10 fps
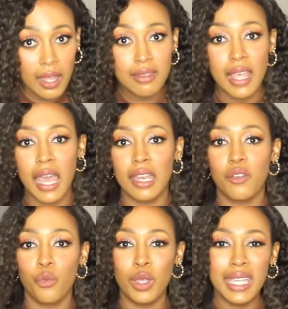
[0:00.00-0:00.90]
that
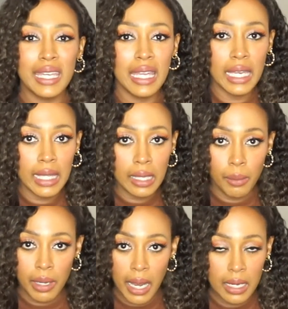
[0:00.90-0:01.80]
if we can
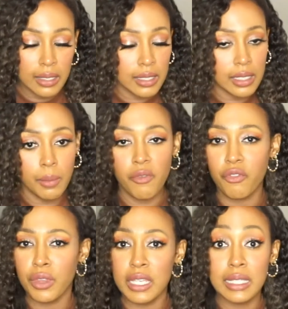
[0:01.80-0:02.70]
eliminate some of
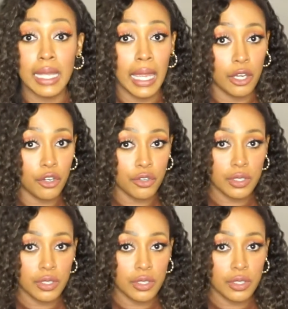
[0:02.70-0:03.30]
these layers,